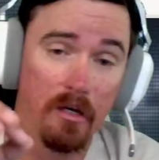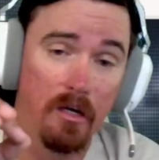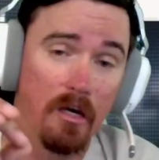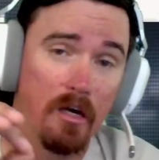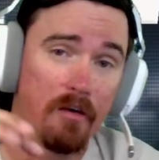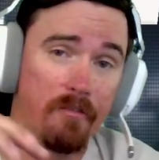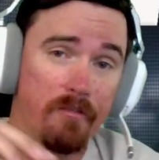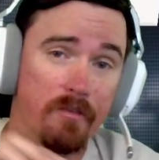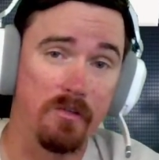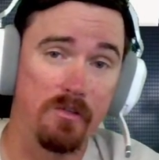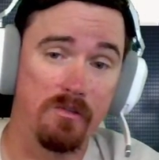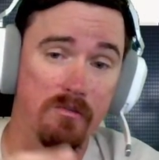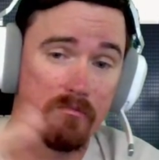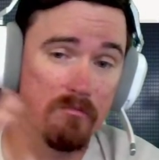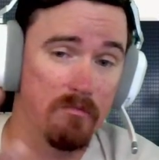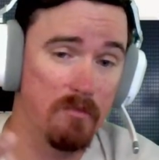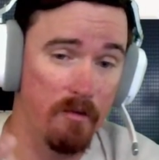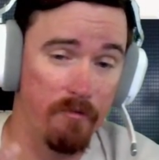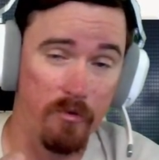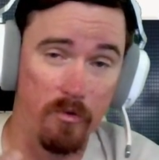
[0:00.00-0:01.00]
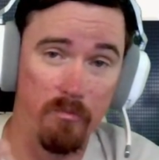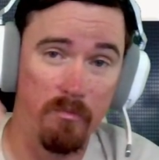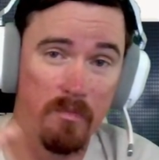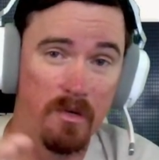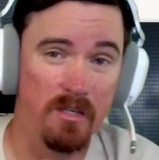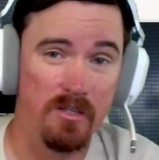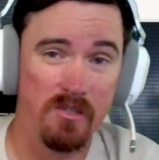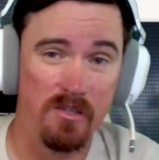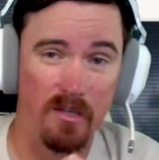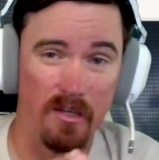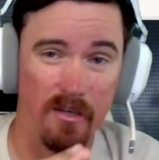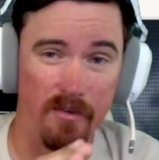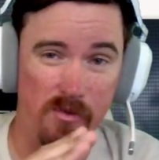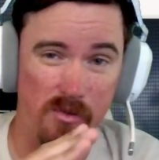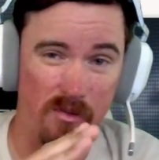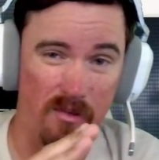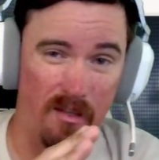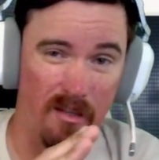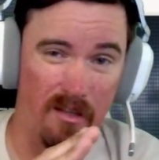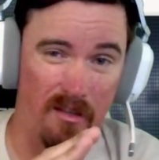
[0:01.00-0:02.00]
If you miss, it gives
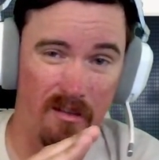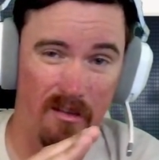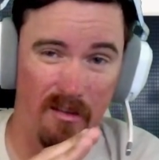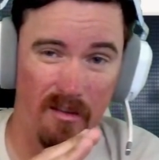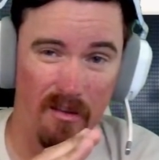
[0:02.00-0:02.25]
you